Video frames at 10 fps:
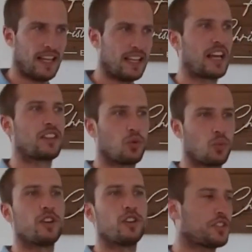is that the
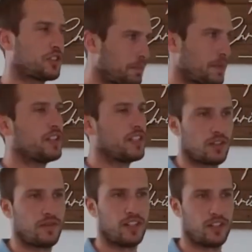world is
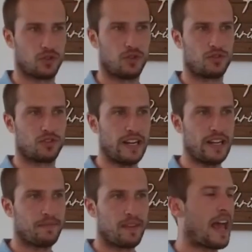millions of years old, right?